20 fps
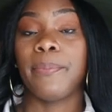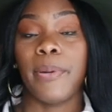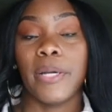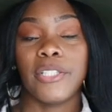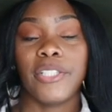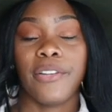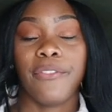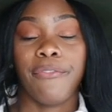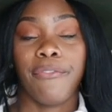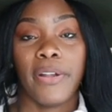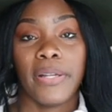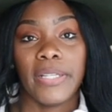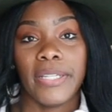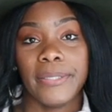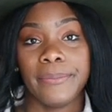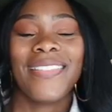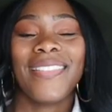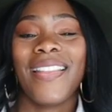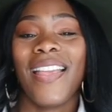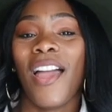budget
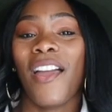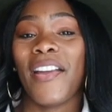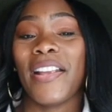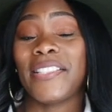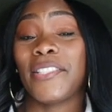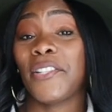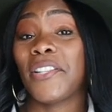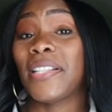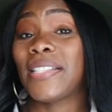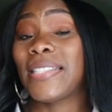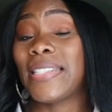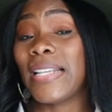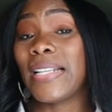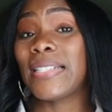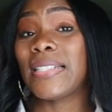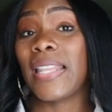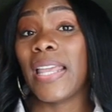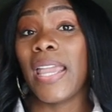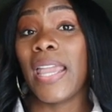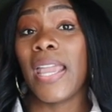friendly all right so the
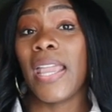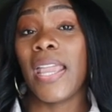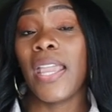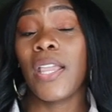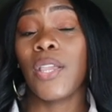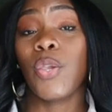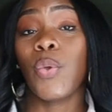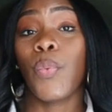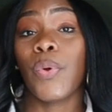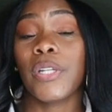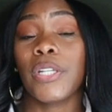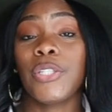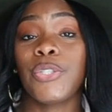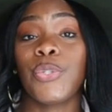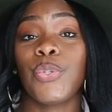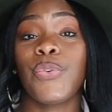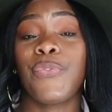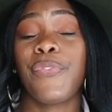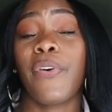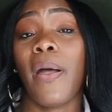sixth thing you want to
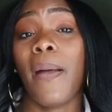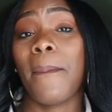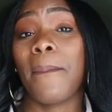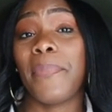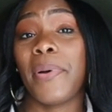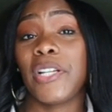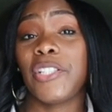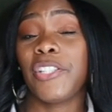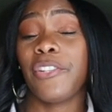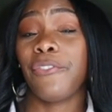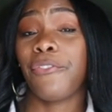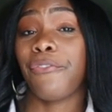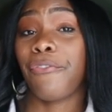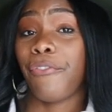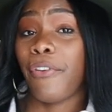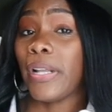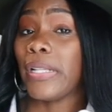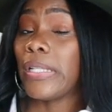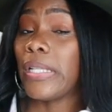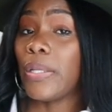do for a budget
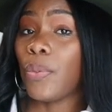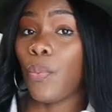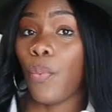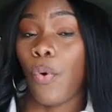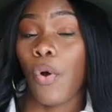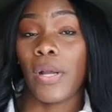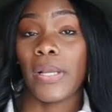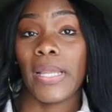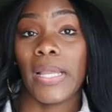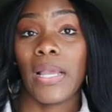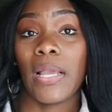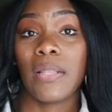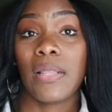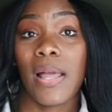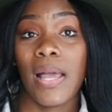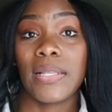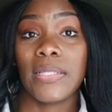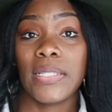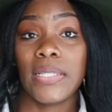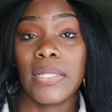friendly walk-in
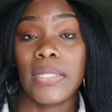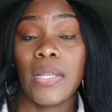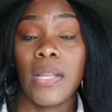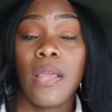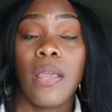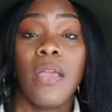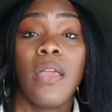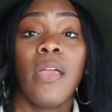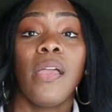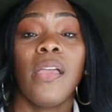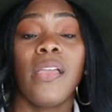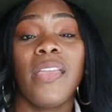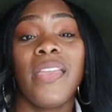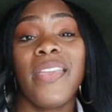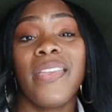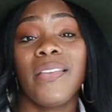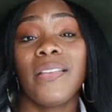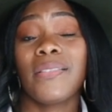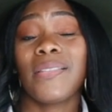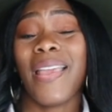closet
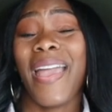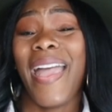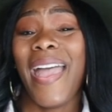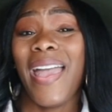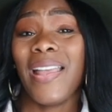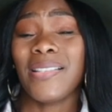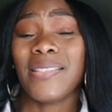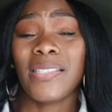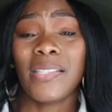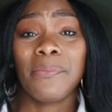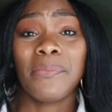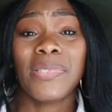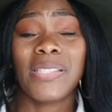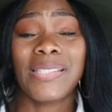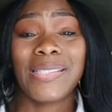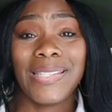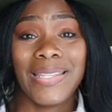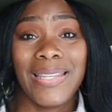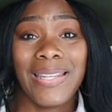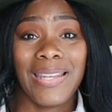is add some
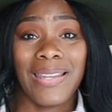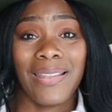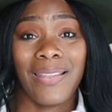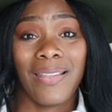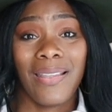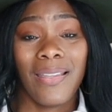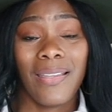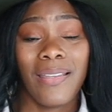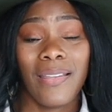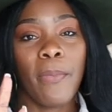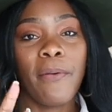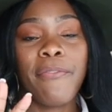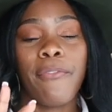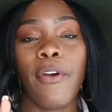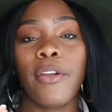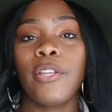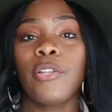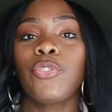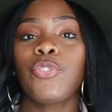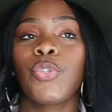seating.
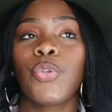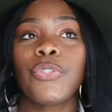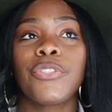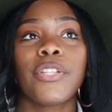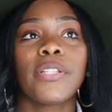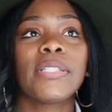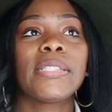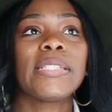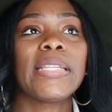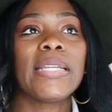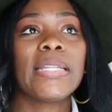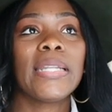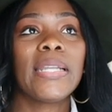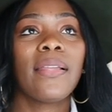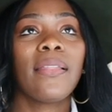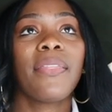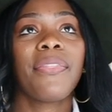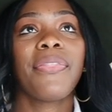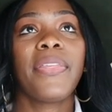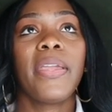Before you choose your
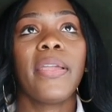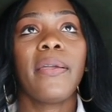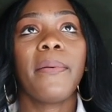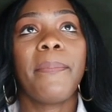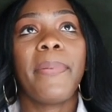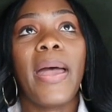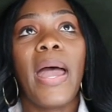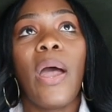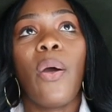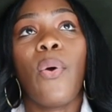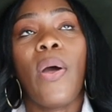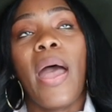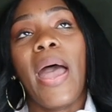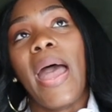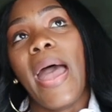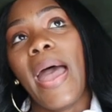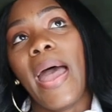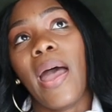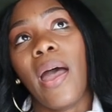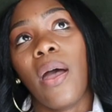seating, think about
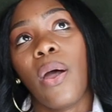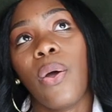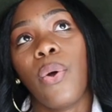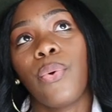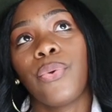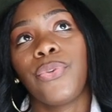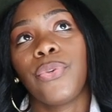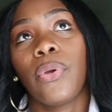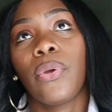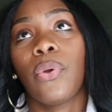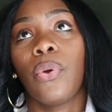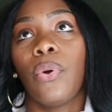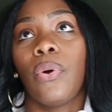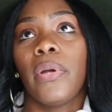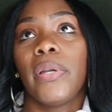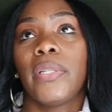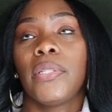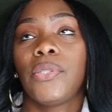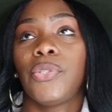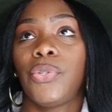how you're
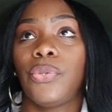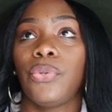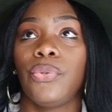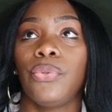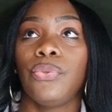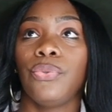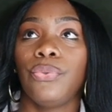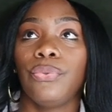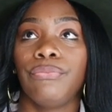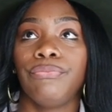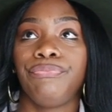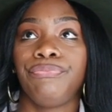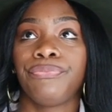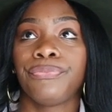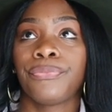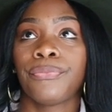going to